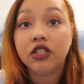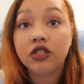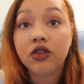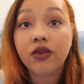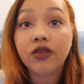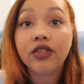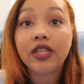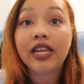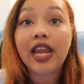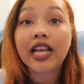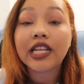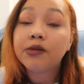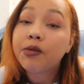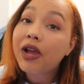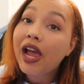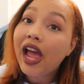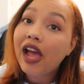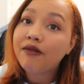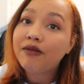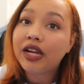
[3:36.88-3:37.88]
So the next book
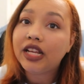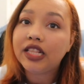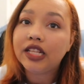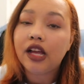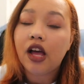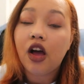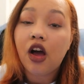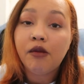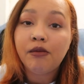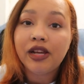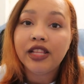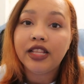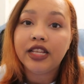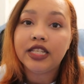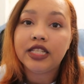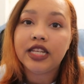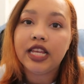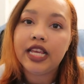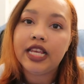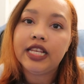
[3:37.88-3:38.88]
I have on my
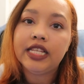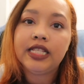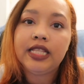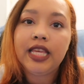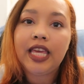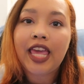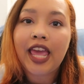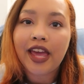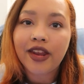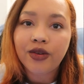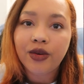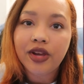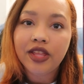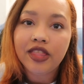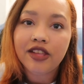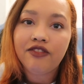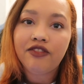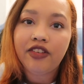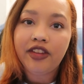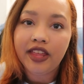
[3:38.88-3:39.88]
list is The Candle in
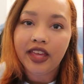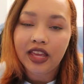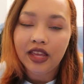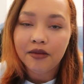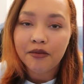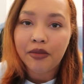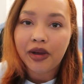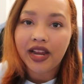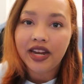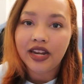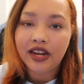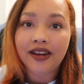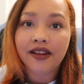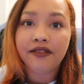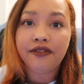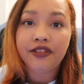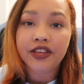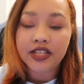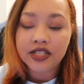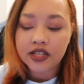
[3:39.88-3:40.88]
the Flame by
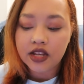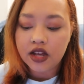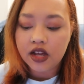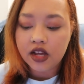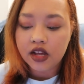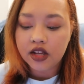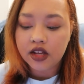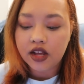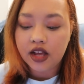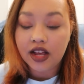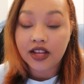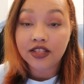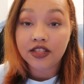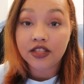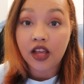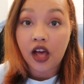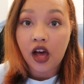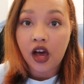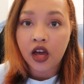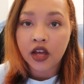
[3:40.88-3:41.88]
Nafisa
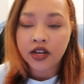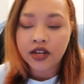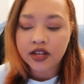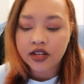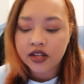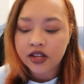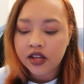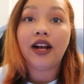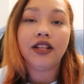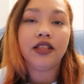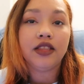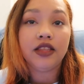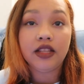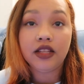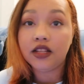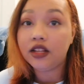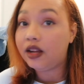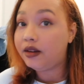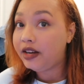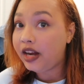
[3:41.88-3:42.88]
Azad.
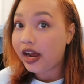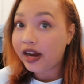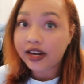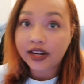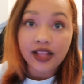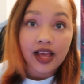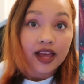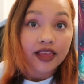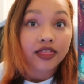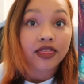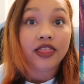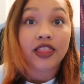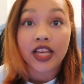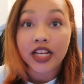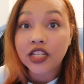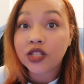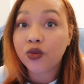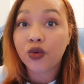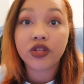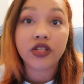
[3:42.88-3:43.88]
I'm not gonna lie,
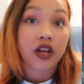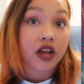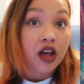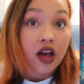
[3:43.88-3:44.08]
this was a